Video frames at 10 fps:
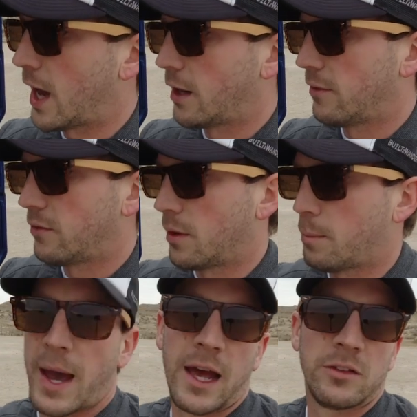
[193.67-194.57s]
line of the
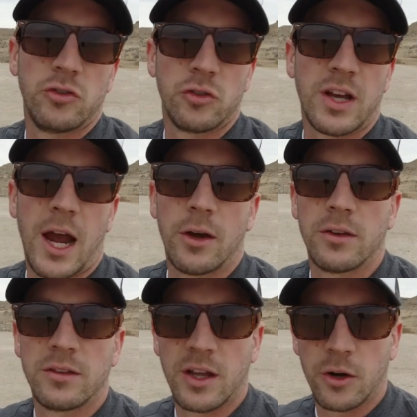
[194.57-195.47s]
passenger tire
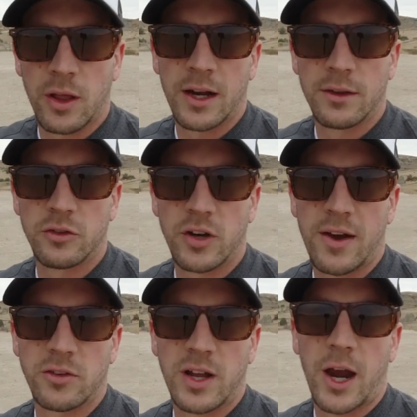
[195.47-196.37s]
to the center line of the
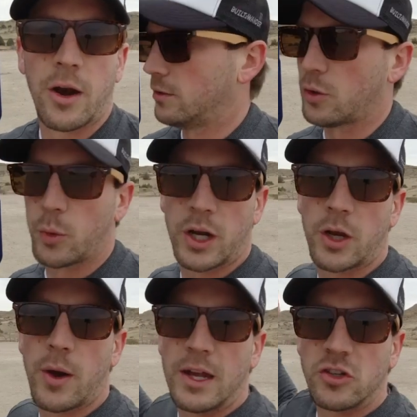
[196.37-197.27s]
driver tire. So we're
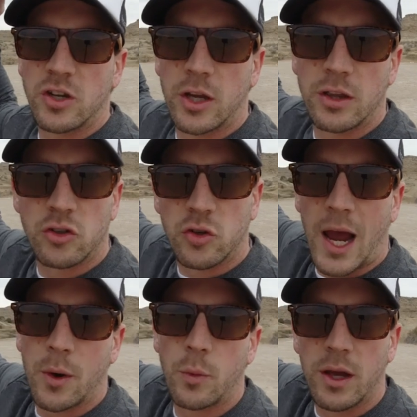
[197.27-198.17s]
gonna go ahead and show you the
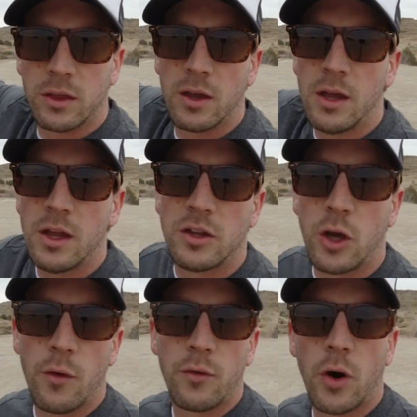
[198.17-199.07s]
track width,
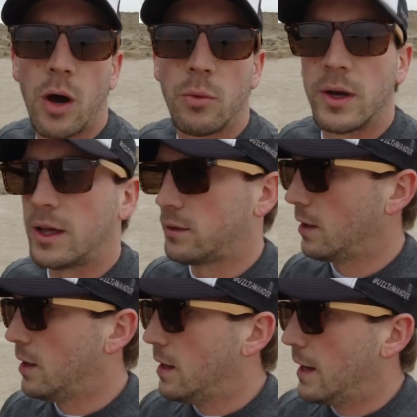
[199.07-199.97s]
the overall width,
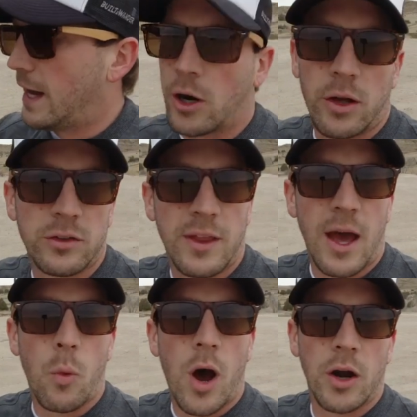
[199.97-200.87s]
and also
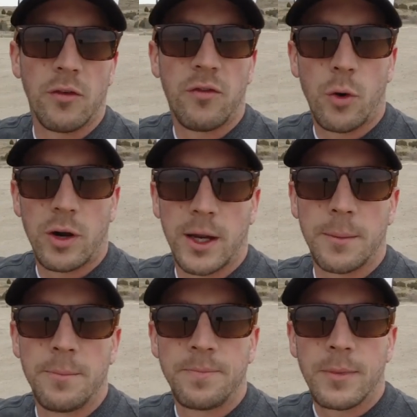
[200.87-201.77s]
that water
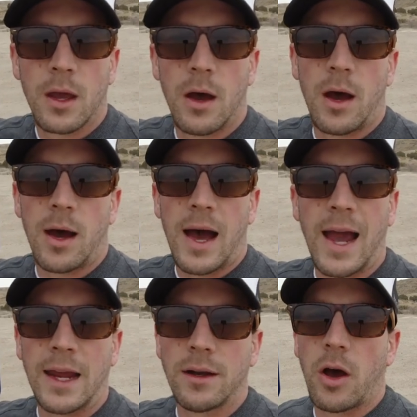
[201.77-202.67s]
fording uh,
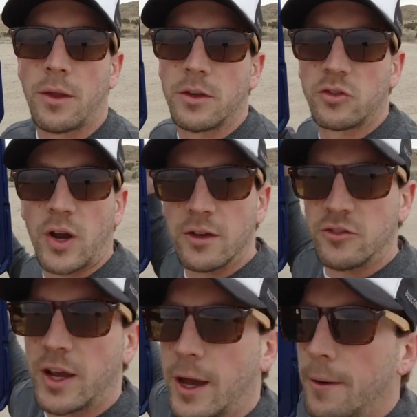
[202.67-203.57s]
height on the
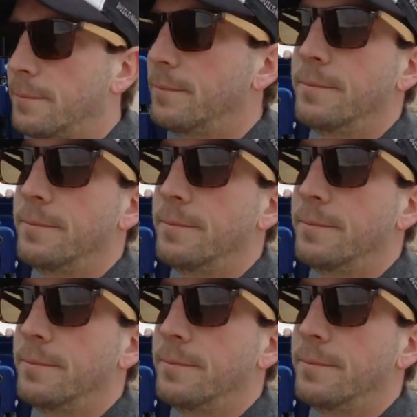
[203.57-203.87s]
Triton JL.